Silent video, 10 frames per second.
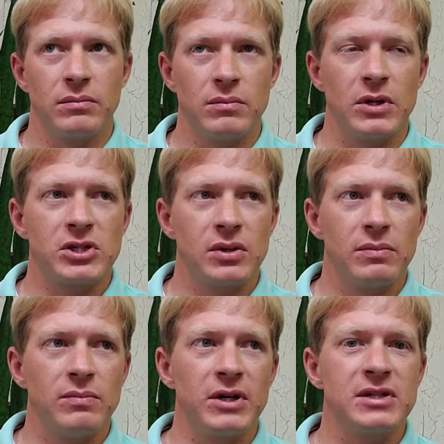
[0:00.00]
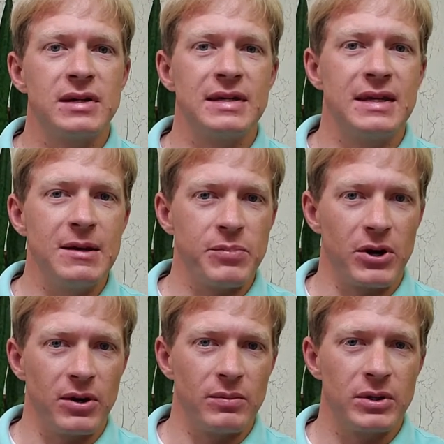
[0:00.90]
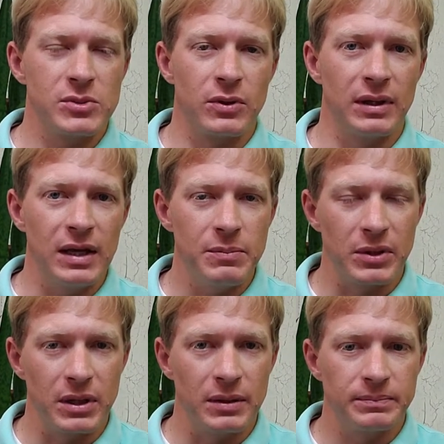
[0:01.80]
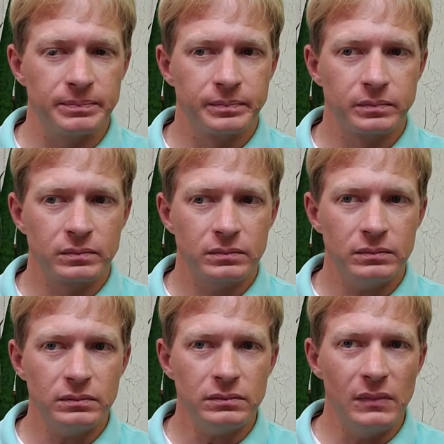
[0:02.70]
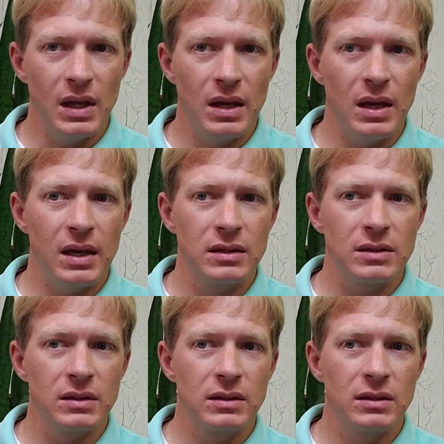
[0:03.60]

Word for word: much much deeper, much more deeply, and